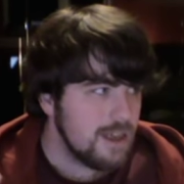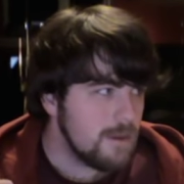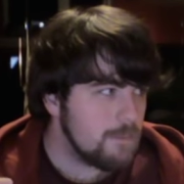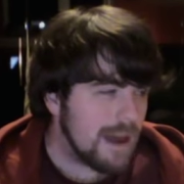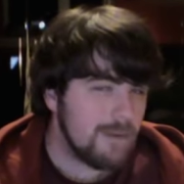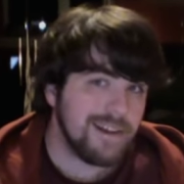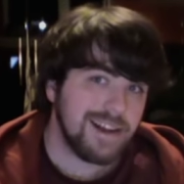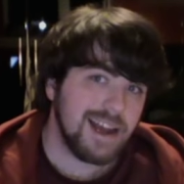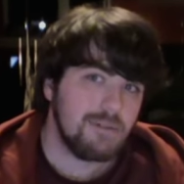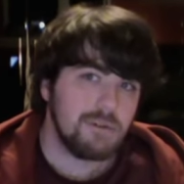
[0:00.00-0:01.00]
the
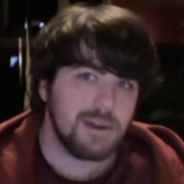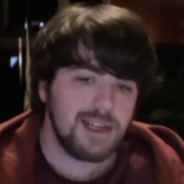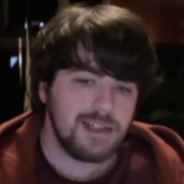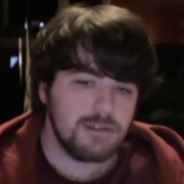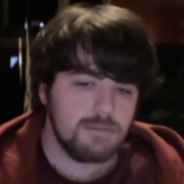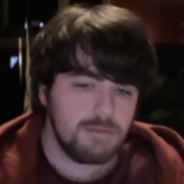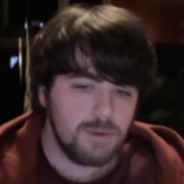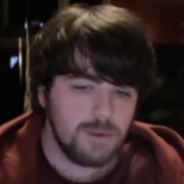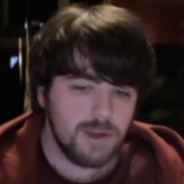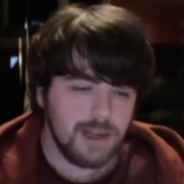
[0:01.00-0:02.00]
Batman Catwoman is
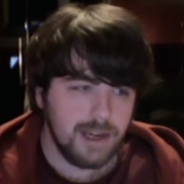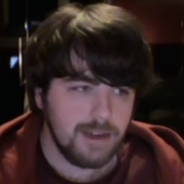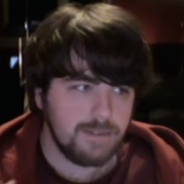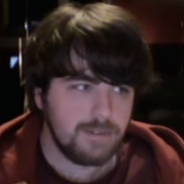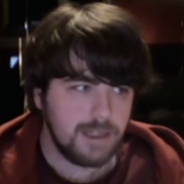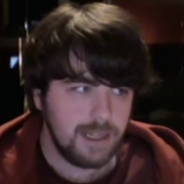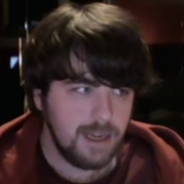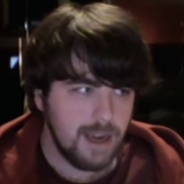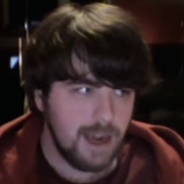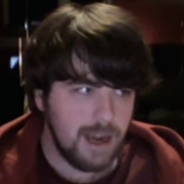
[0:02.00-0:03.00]
more kind of
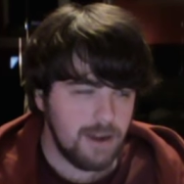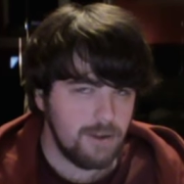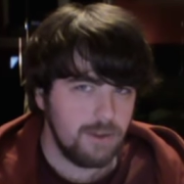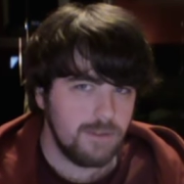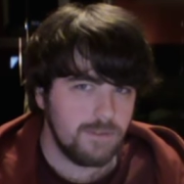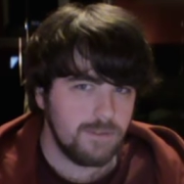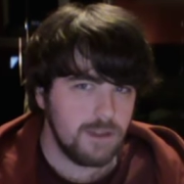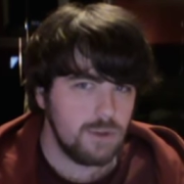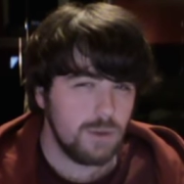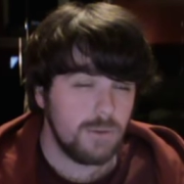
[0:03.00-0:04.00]
like how
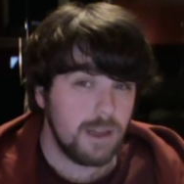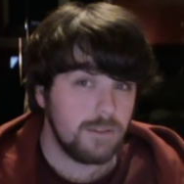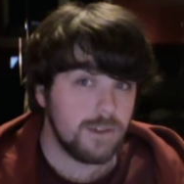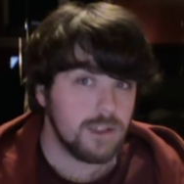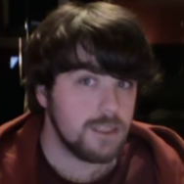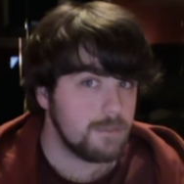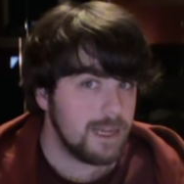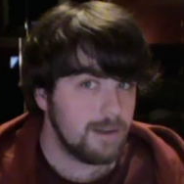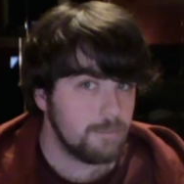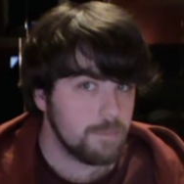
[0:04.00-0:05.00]
the two of them first
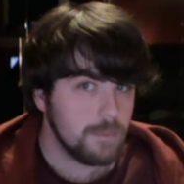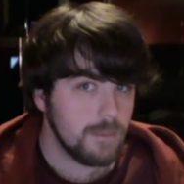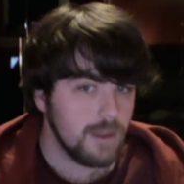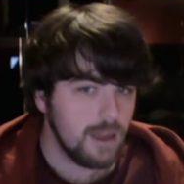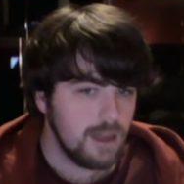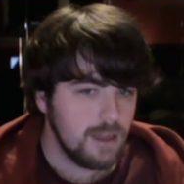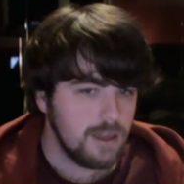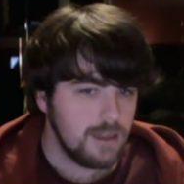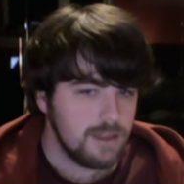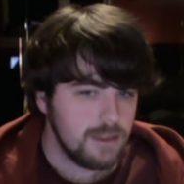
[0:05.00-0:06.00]
met,
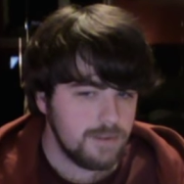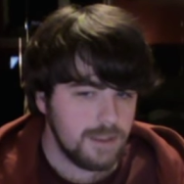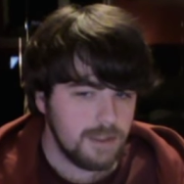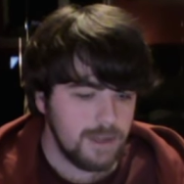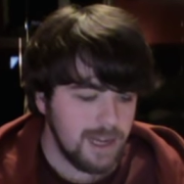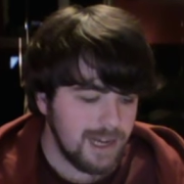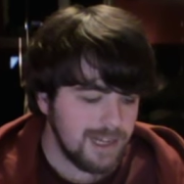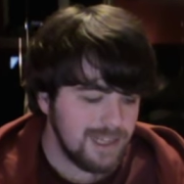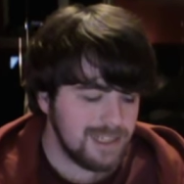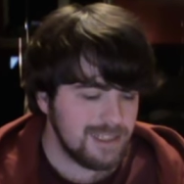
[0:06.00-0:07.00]
sort of in a way.
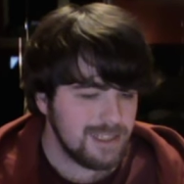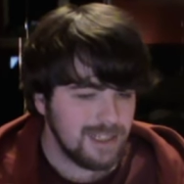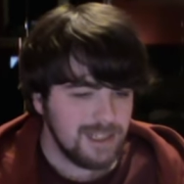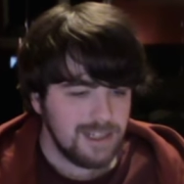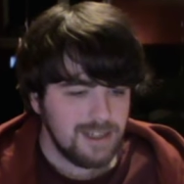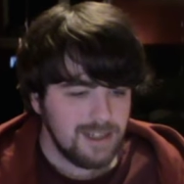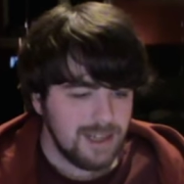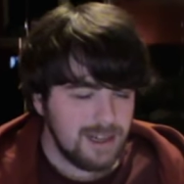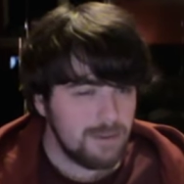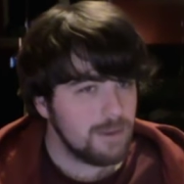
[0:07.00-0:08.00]

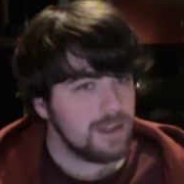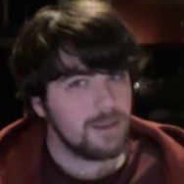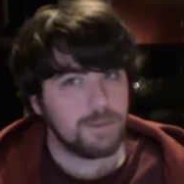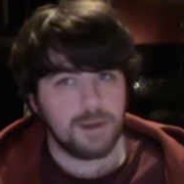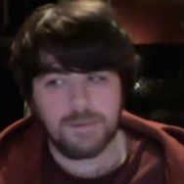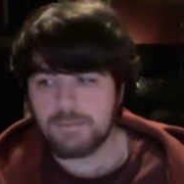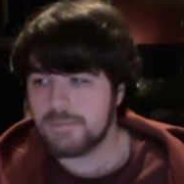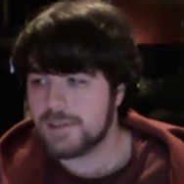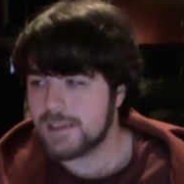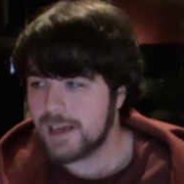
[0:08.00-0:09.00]
And one of the
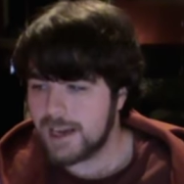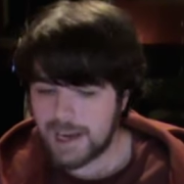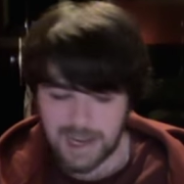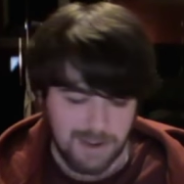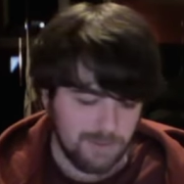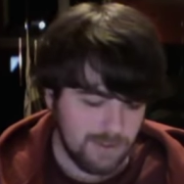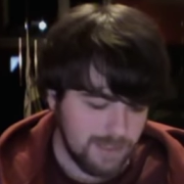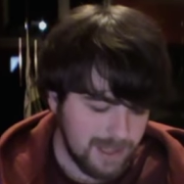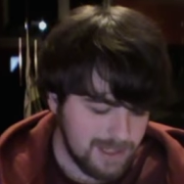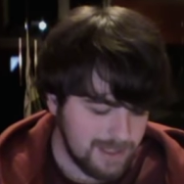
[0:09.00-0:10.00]
problems I have
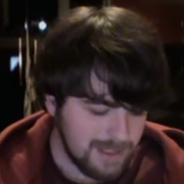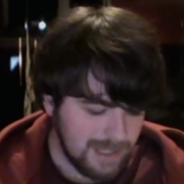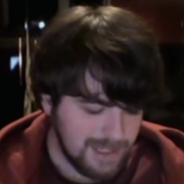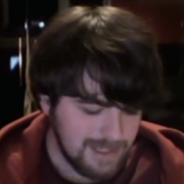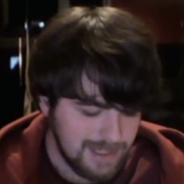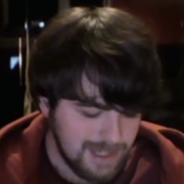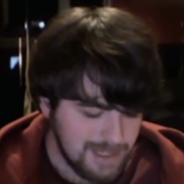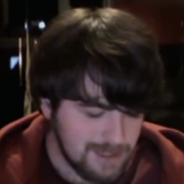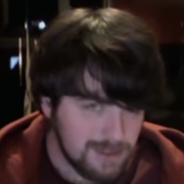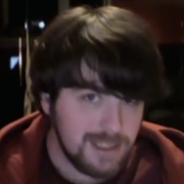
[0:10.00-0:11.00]
with this is
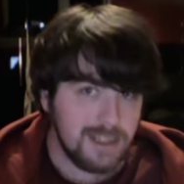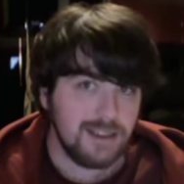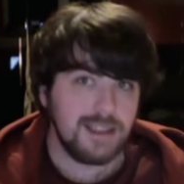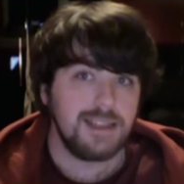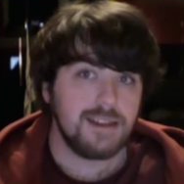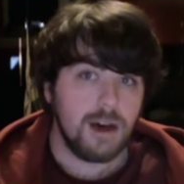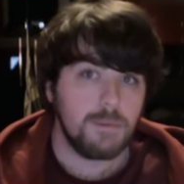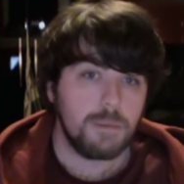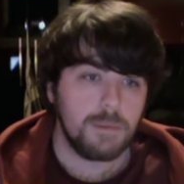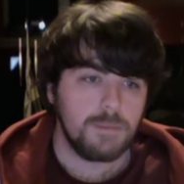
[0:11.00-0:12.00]
it's going to lead
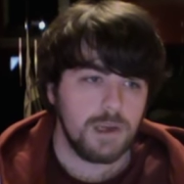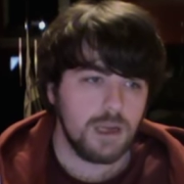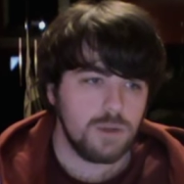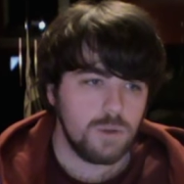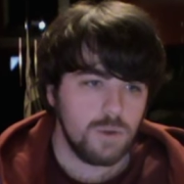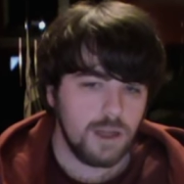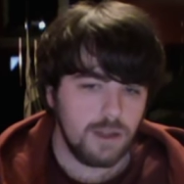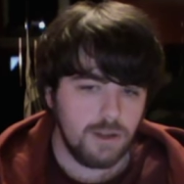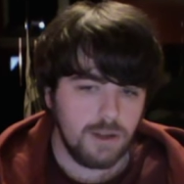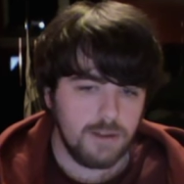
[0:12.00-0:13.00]
up to a
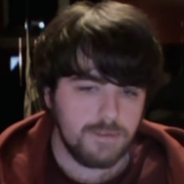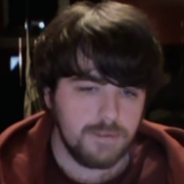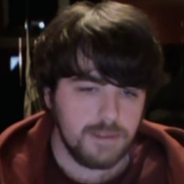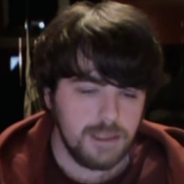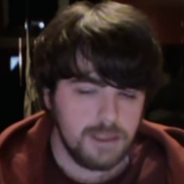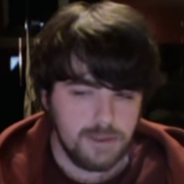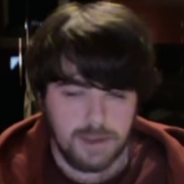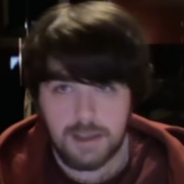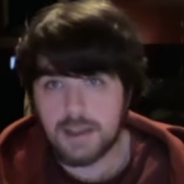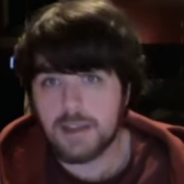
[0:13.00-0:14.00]
lot of into